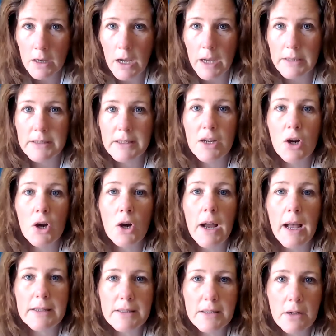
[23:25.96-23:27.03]
I see her
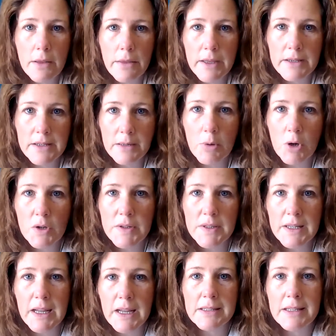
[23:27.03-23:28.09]
as an authentic
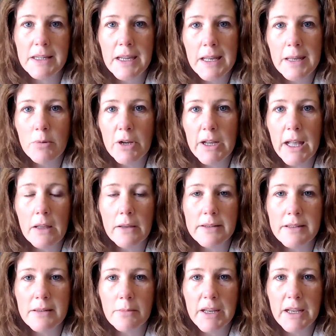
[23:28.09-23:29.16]
person. I see Edie Brickell
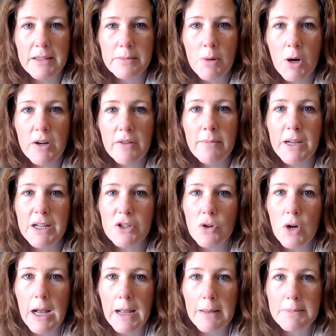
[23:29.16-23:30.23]
as somebody as part of my
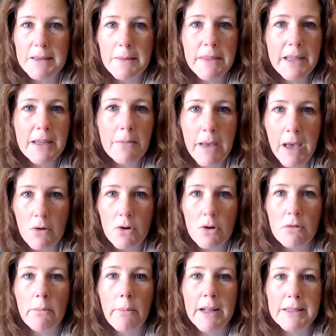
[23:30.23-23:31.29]
tribe. Something about
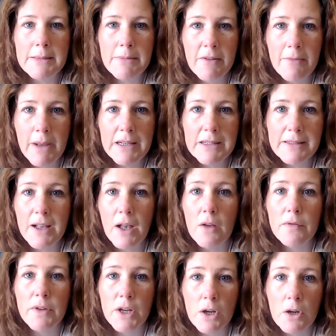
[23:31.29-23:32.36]
her reminds me of
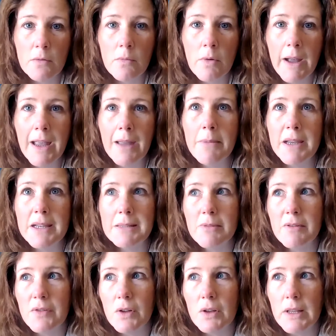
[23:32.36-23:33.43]
myself in a good way. It makes
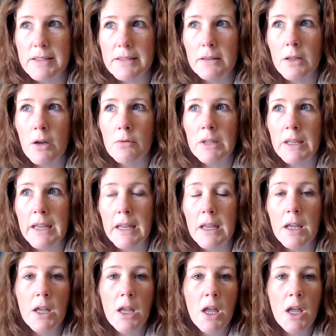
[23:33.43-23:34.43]
me feel less lonely.